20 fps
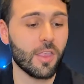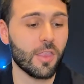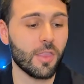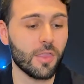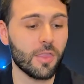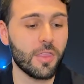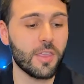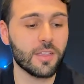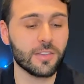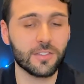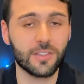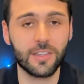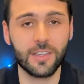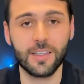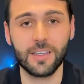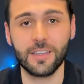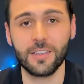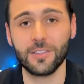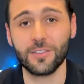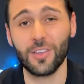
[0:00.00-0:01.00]
This
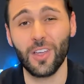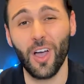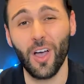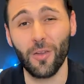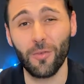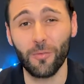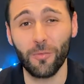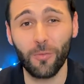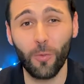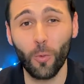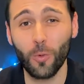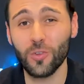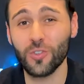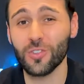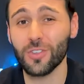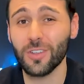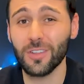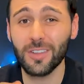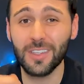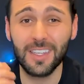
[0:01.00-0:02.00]
is
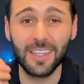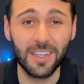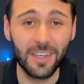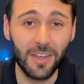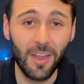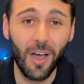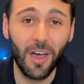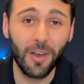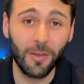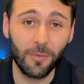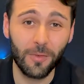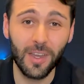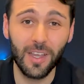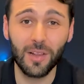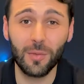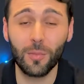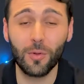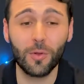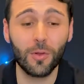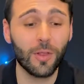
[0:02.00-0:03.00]
unfortunately not
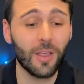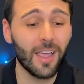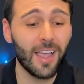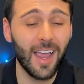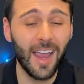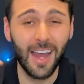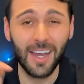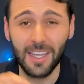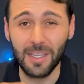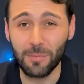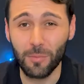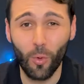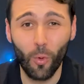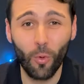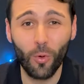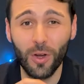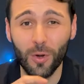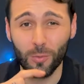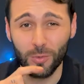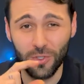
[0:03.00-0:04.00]
available
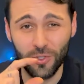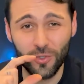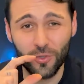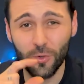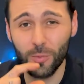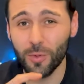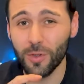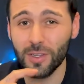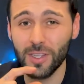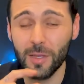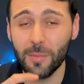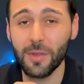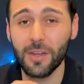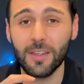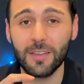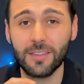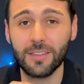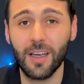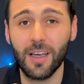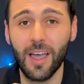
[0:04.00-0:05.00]
anymore. It was super
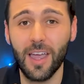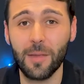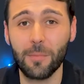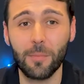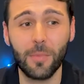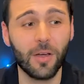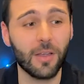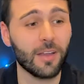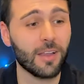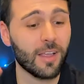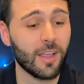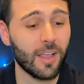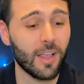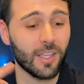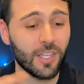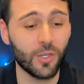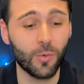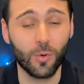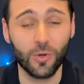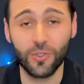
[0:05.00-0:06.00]
limited time, but
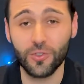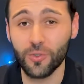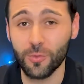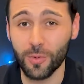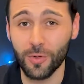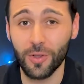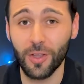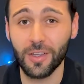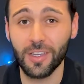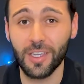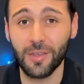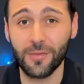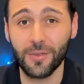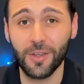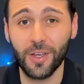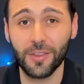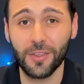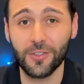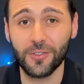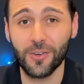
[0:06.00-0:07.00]
you are super lucky if you
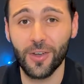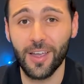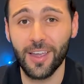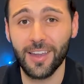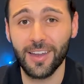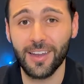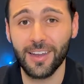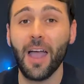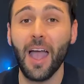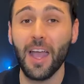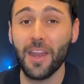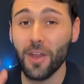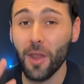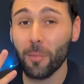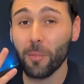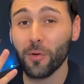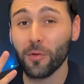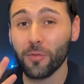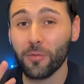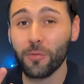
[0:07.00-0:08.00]
got to try it. At
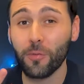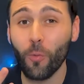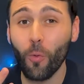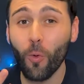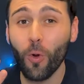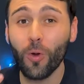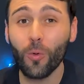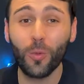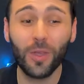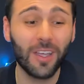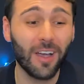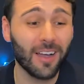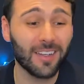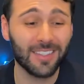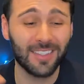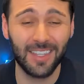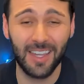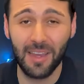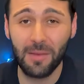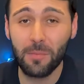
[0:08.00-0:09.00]
number 4, we
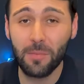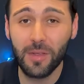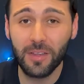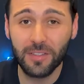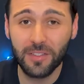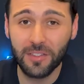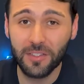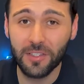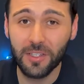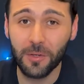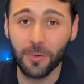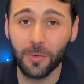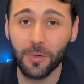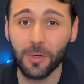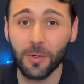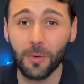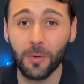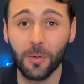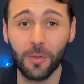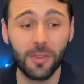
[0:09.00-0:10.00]
got Timbit
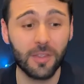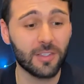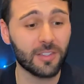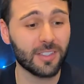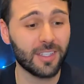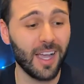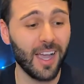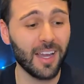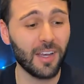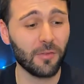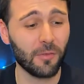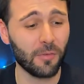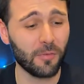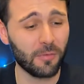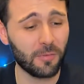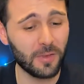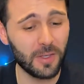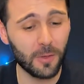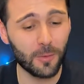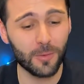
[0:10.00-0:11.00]
Cereal. This kind of
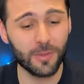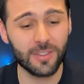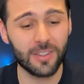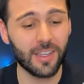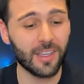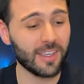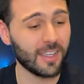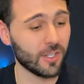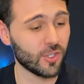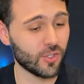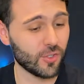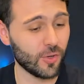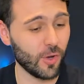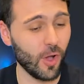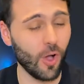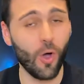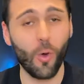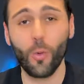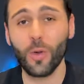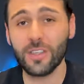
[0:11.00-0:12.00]
feels like it should
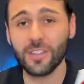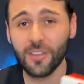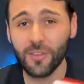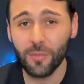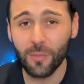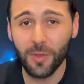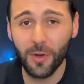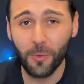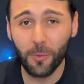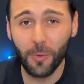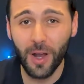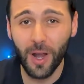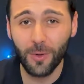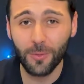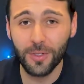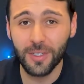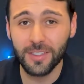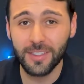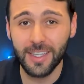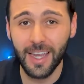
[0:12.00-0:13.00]
always have been
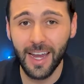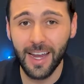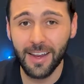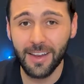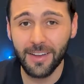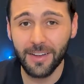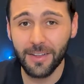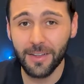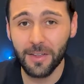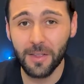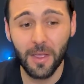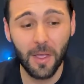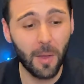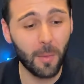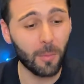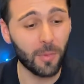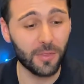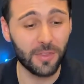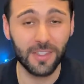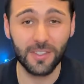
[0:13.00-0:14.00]
around in Canada,
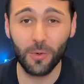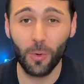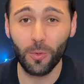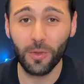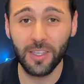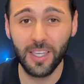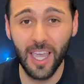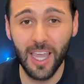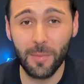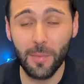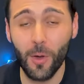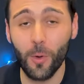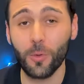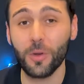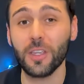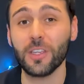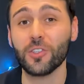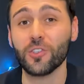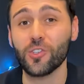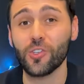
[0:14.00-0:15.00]
but this only came
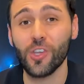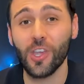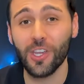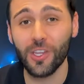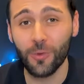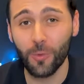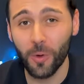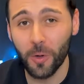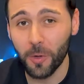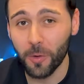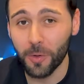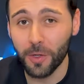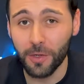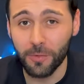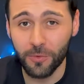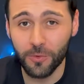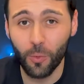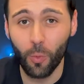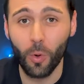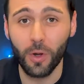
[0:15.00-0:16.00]
out in January
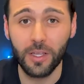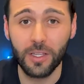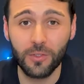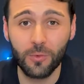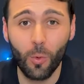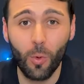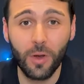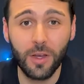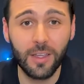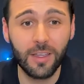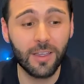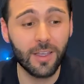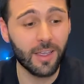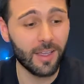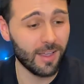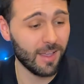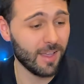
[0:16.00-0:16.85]
of 2020.